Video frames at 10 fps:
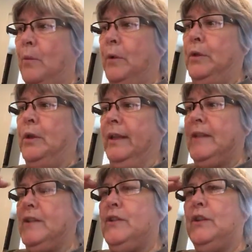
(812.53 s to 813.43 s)
When you
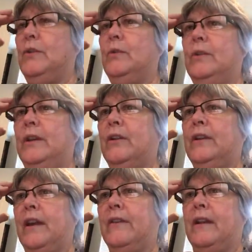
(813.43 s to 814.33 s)
listen to near
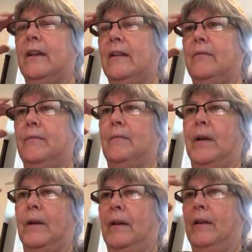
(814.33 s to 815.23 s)
death
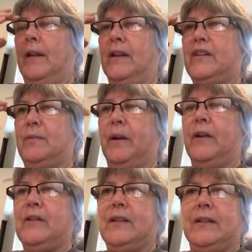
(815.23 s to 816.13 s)
uh,
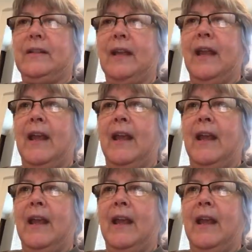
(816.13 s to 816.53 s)
experiences,